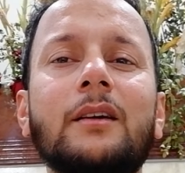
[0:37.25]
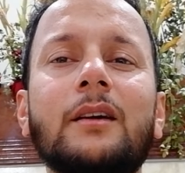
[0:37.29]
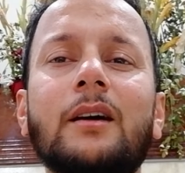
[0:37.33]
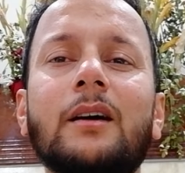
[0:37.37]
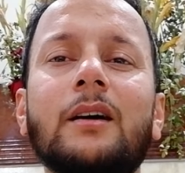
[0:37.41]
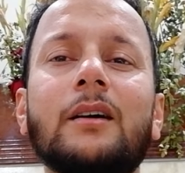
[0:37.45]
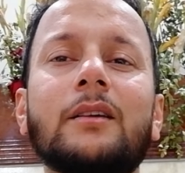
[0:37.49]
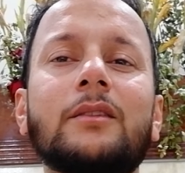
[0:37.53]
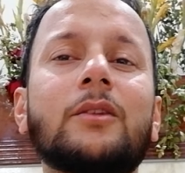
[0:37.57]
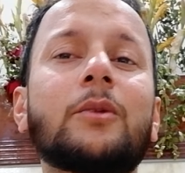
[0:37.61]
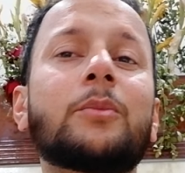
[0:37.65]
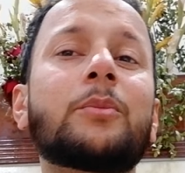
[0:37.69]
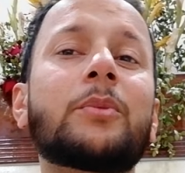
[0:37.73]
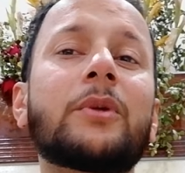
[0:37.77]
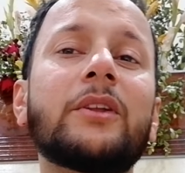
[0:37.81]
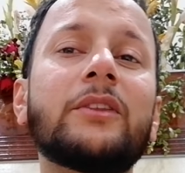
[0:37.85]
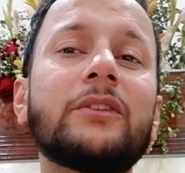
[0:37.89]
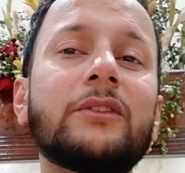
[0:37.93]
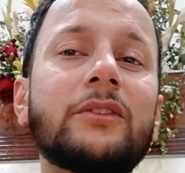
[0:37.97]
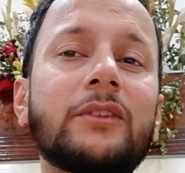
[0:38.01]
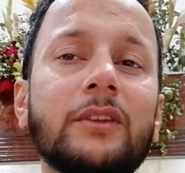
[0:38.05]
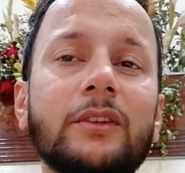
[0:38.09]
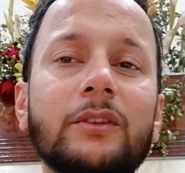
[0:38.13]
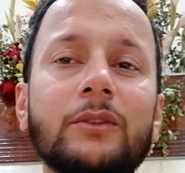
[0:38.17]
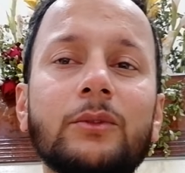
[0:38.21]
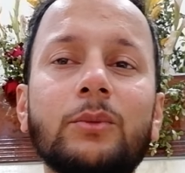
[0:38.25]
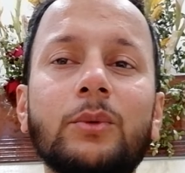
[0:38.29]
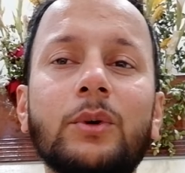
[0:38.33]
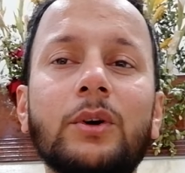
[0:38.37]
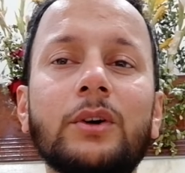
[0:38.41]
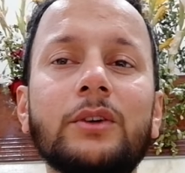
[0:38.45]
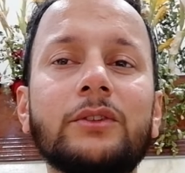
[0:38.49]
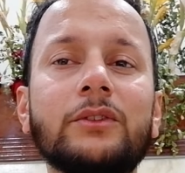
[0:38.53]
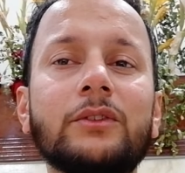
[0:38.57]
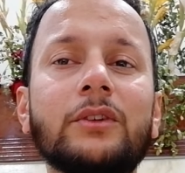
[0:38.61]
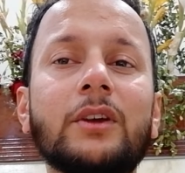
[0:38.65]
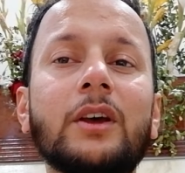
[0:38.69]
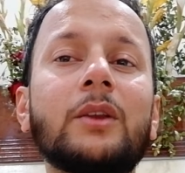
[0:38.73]
uh, the princess
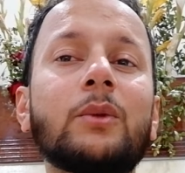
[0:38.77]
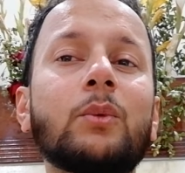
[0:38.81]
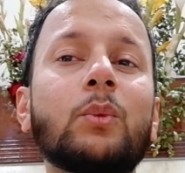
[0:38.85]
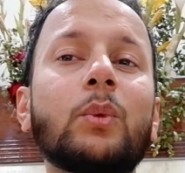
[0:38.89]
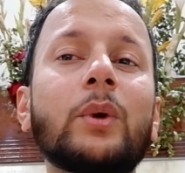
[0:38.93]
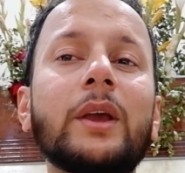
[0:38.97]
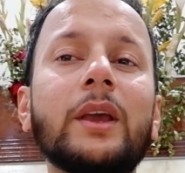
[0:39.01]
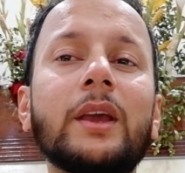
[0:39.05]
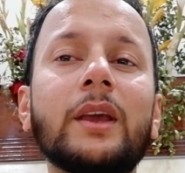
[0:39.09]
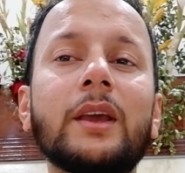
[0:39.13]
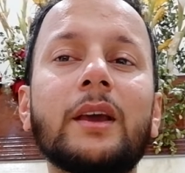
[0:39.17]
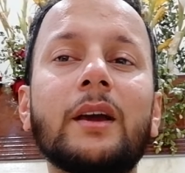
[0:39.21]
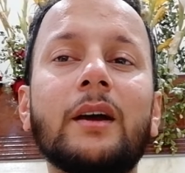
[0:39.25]
was conveying